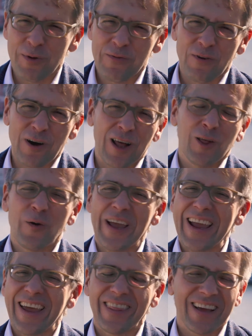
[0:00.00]
to be
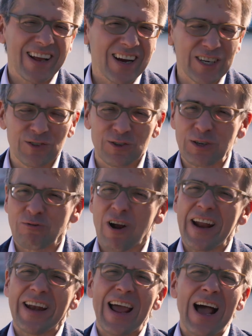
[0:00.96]
following in the country
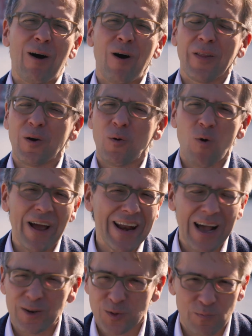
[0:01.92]
right now on the White
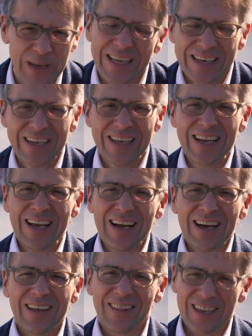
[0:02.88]
House beat.
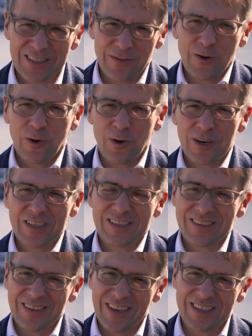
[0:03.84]
Unless, of
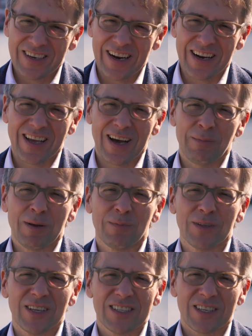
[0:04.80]
course, there's an incoming
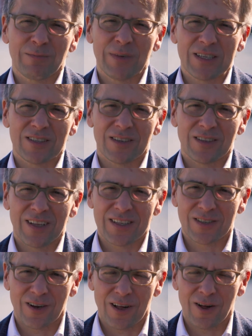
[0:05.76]
ballistic missile.
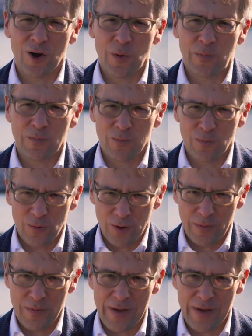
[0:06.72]
Let's all hope we'll be